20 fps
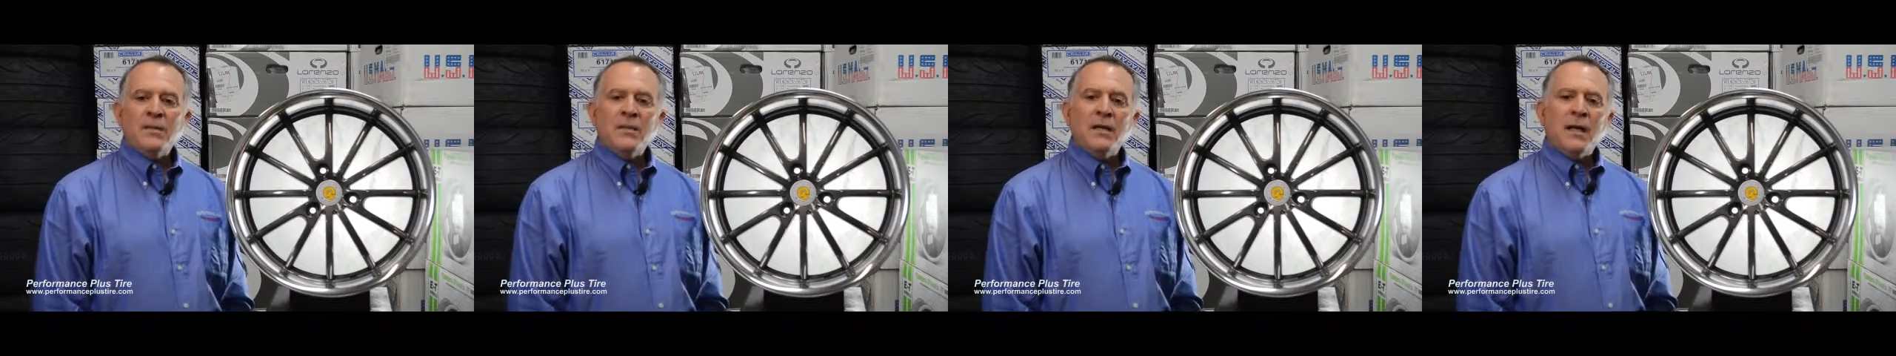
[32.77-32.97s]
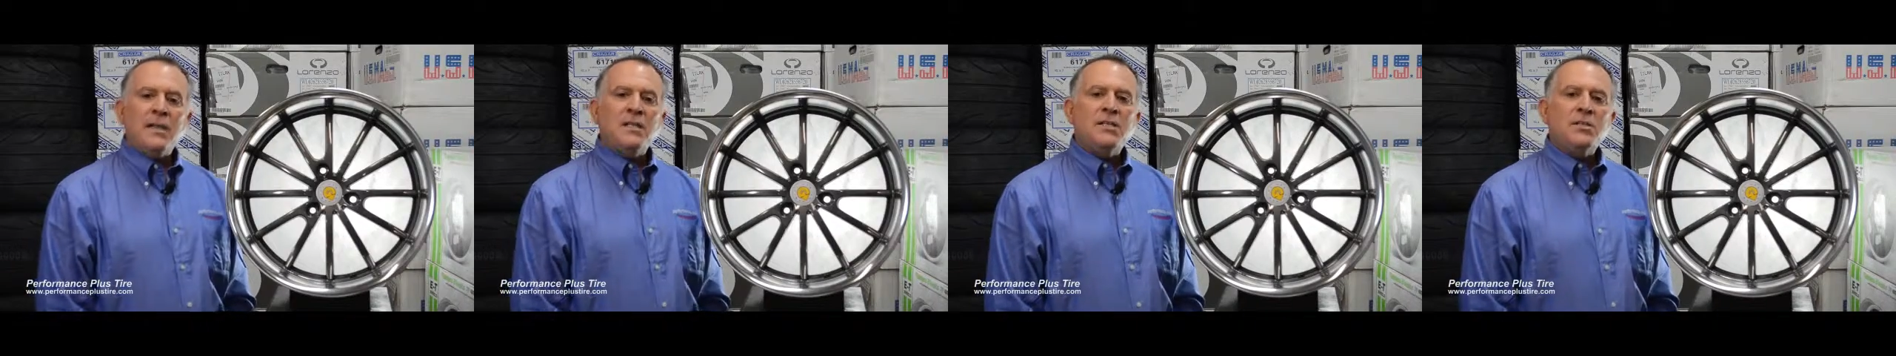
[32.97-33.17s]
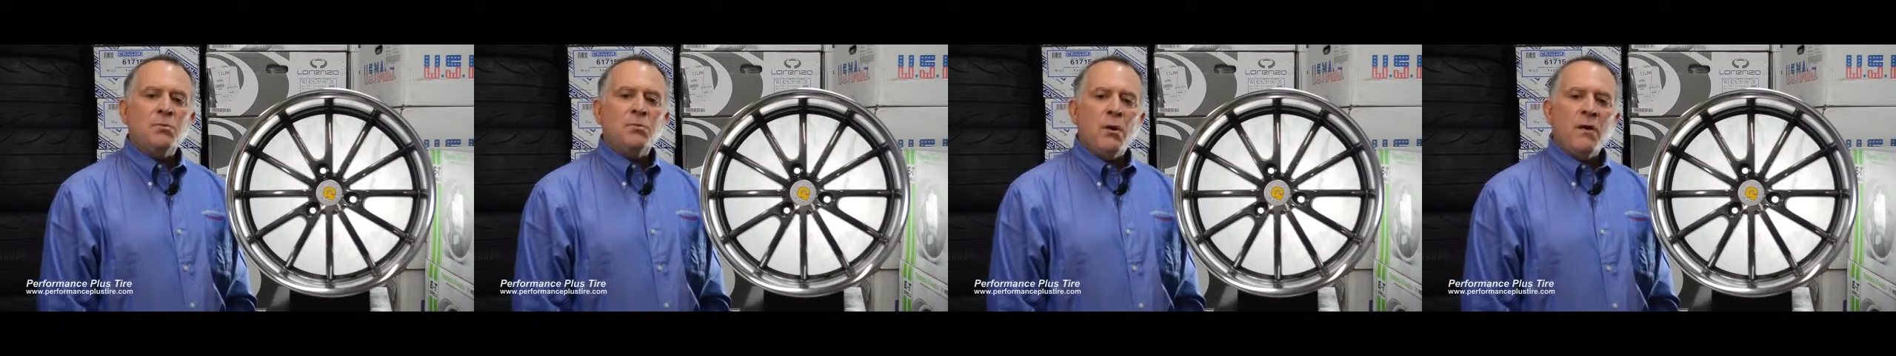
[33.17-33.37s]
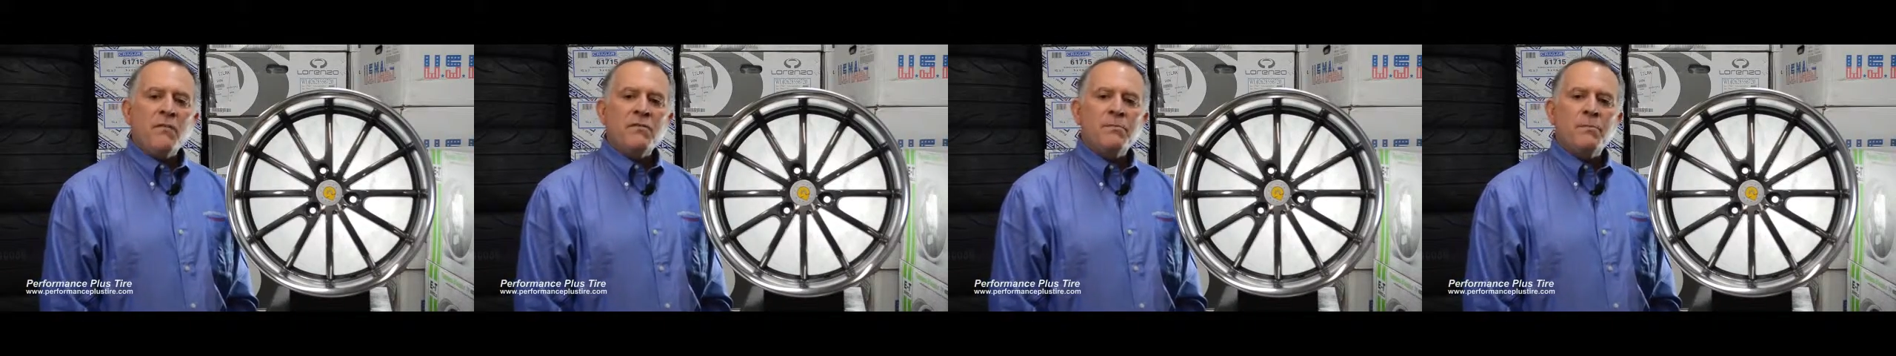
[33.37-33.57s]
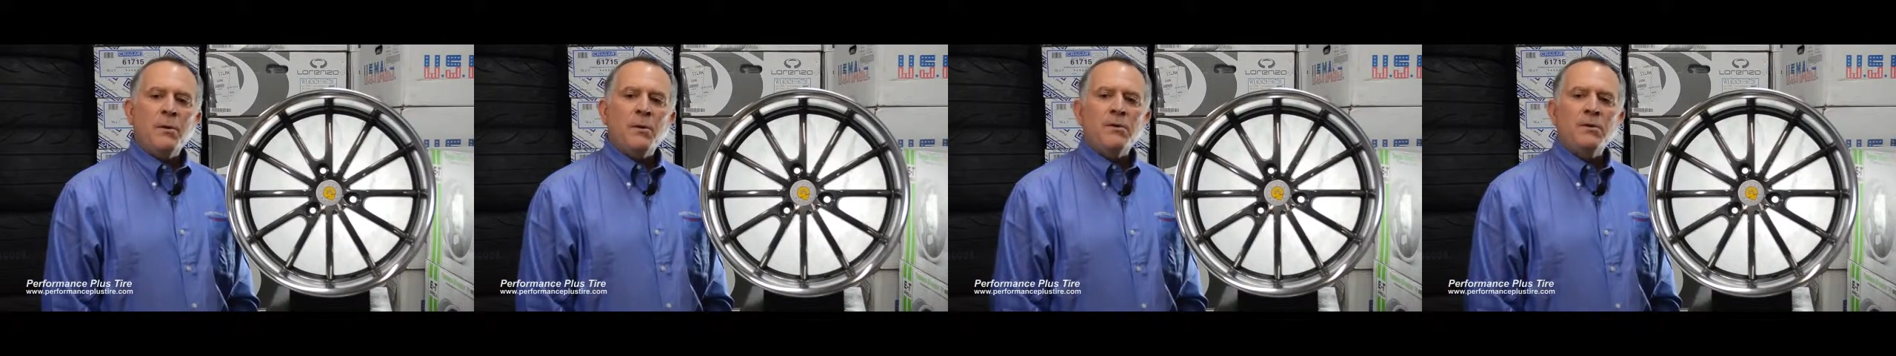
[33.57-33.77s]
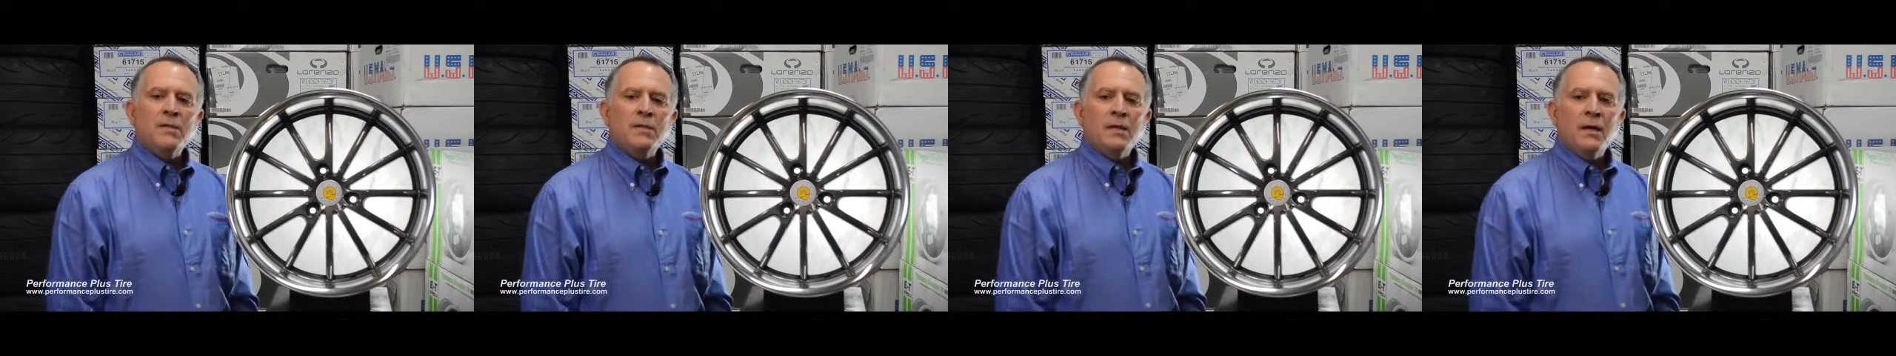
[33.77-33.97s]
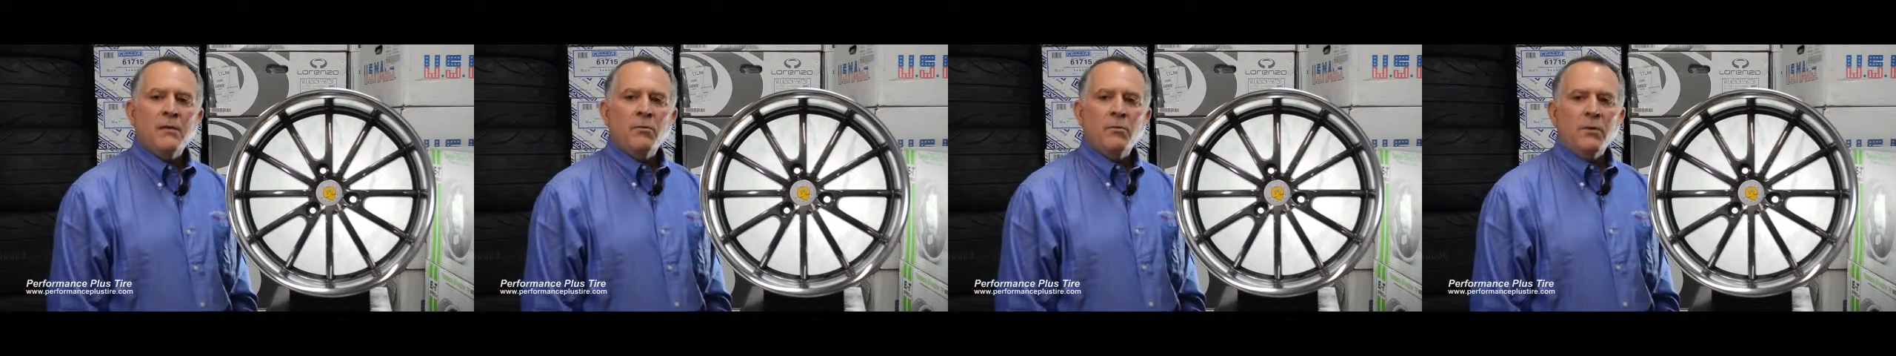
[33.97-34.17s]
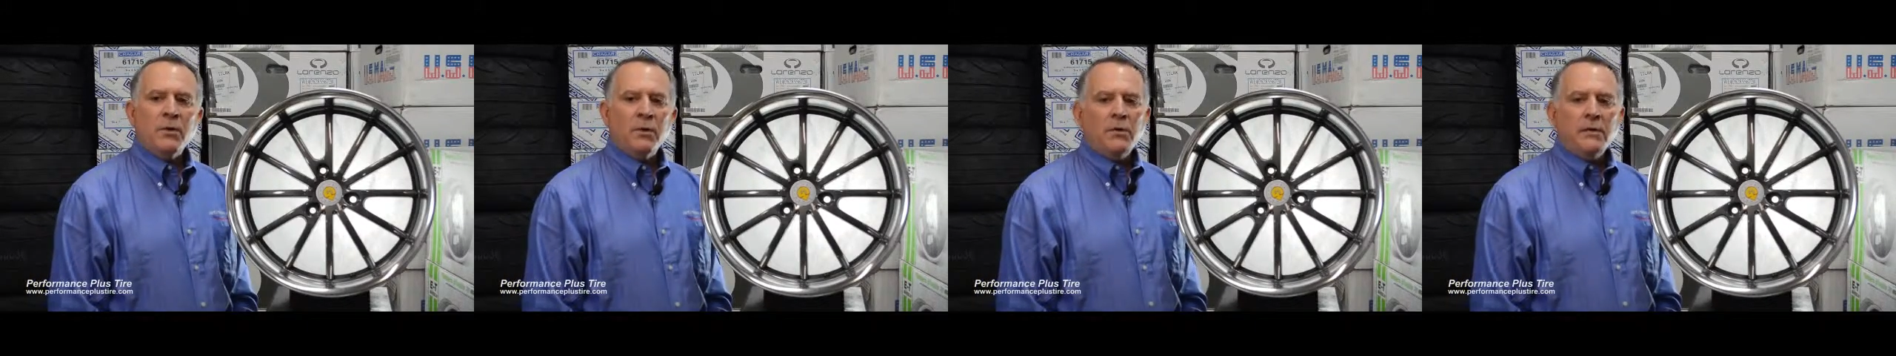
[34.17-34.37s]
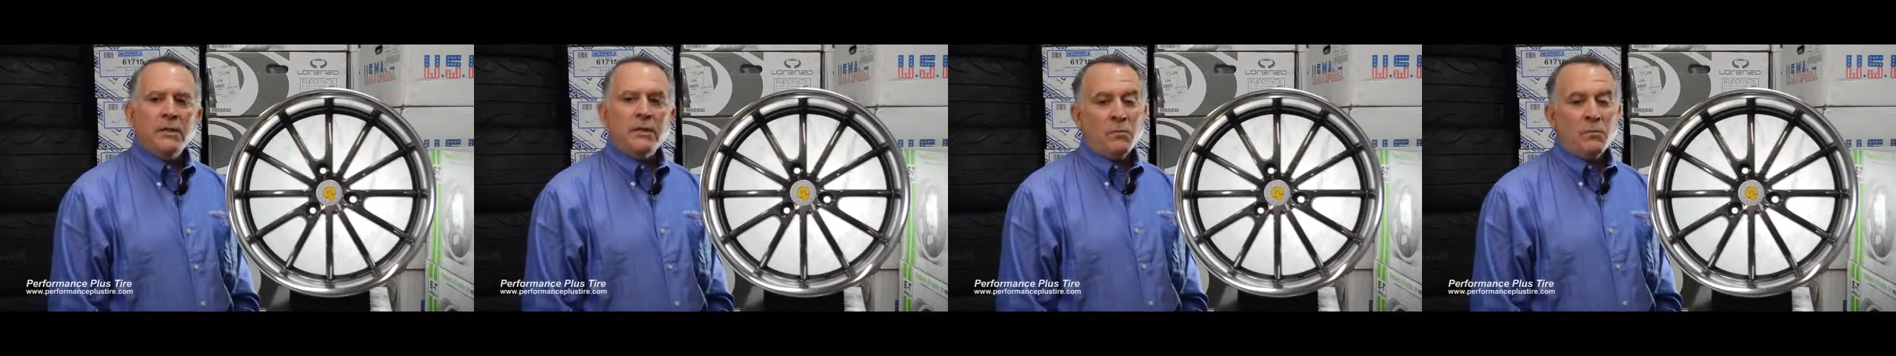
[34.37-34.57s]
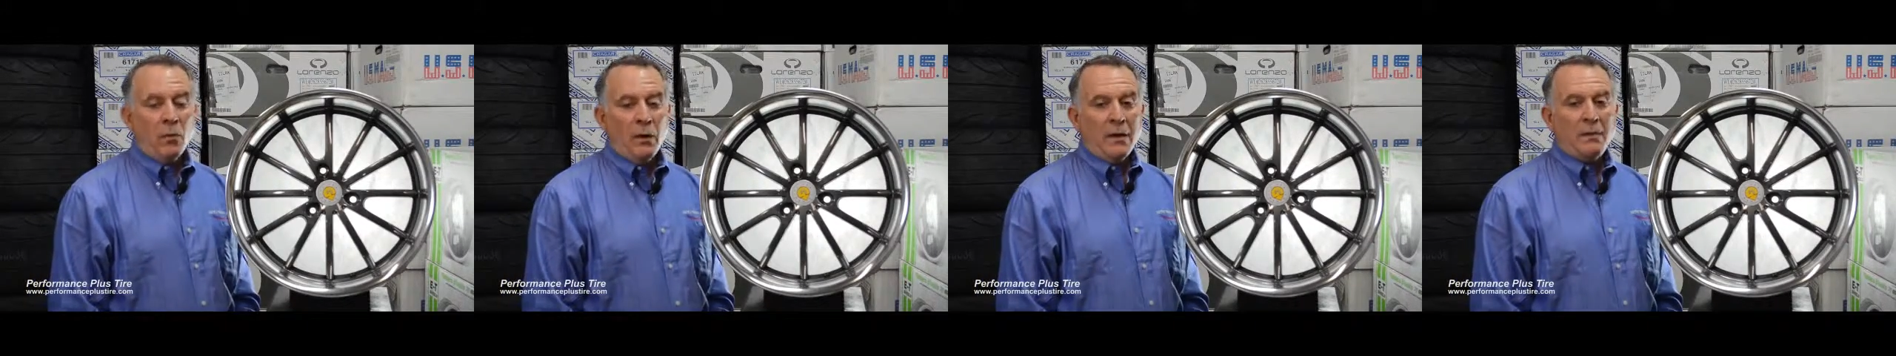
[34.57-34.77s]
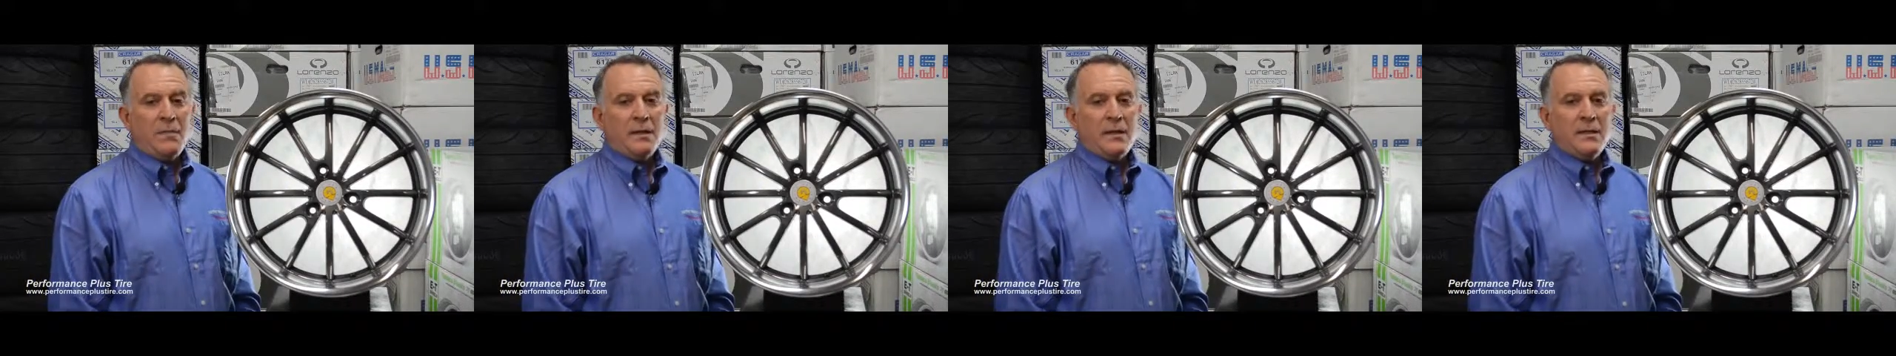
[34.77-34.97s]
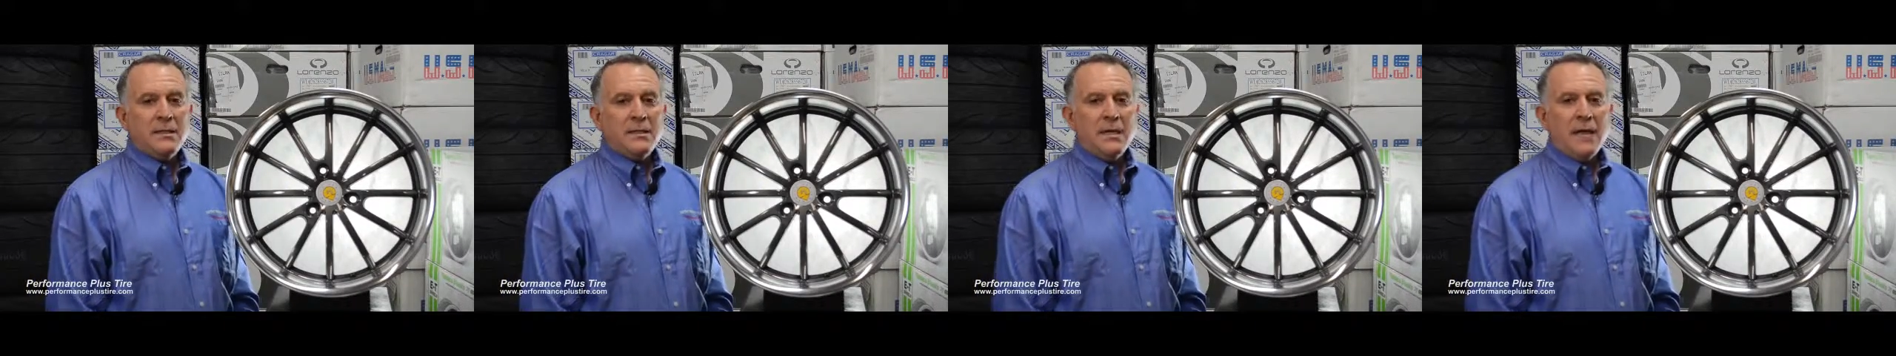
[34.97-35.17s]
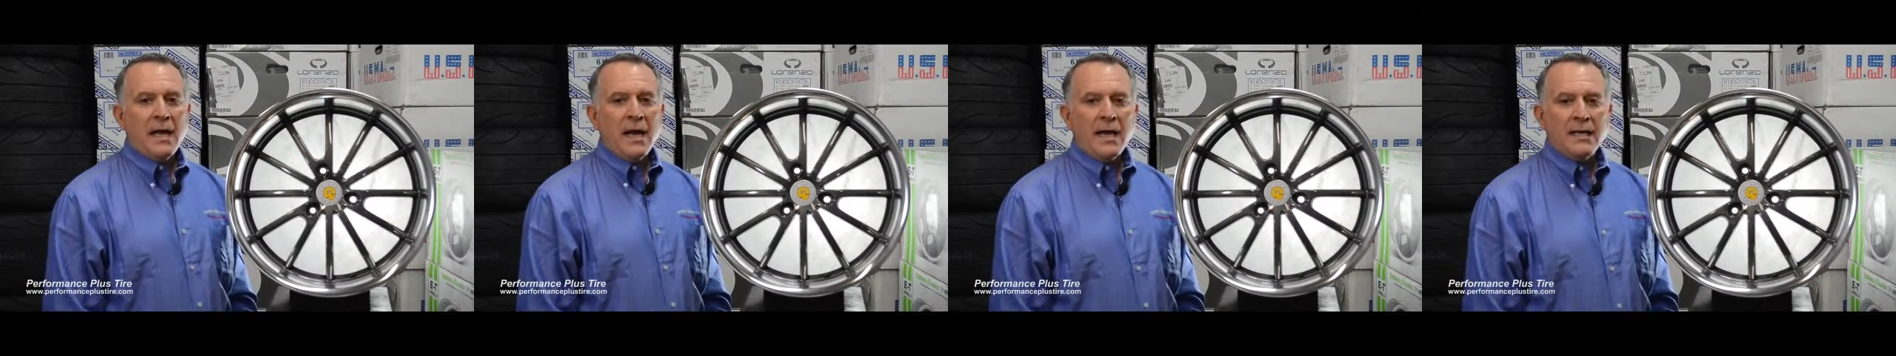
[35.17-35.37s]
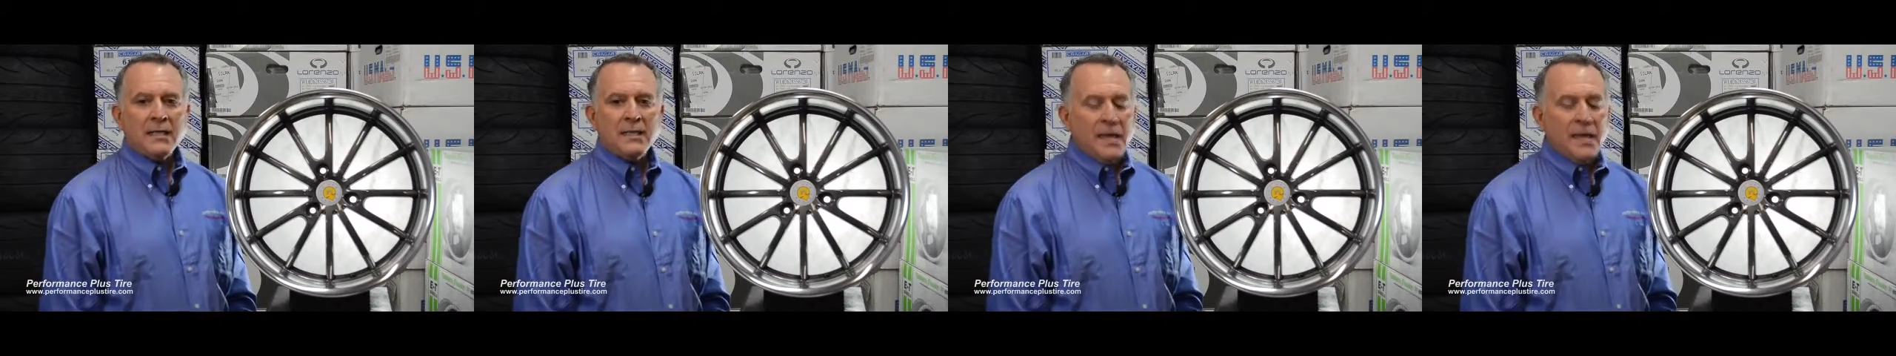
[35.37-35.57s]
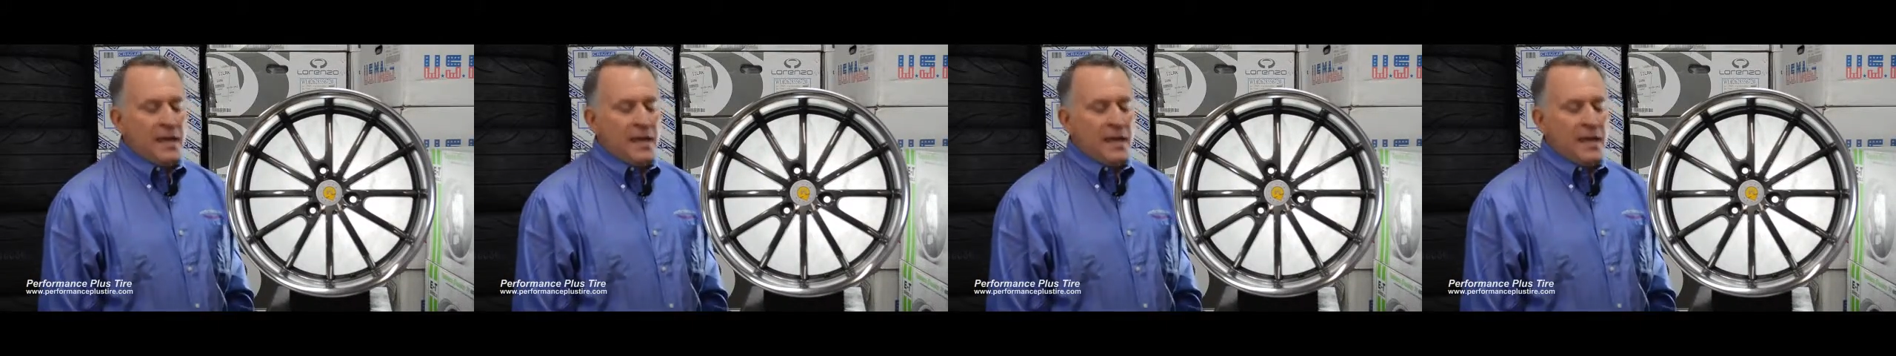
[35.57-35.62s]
This is a nice 12-spoke design wheel. It's one-piece cast,